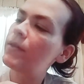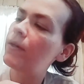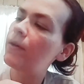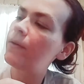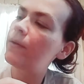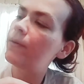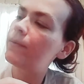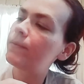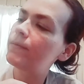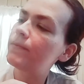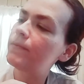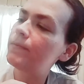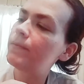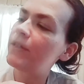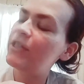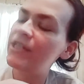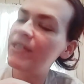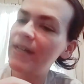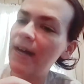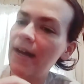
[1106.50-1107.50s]
So,
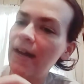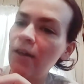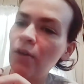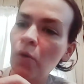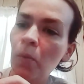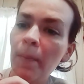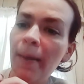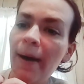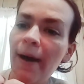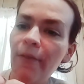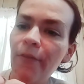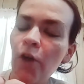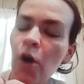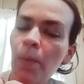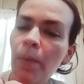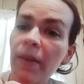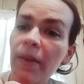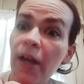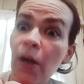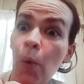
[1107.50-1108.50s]
but she's got a little mouth
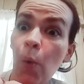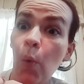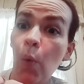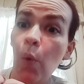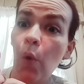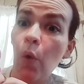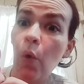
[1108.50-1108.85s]
open, like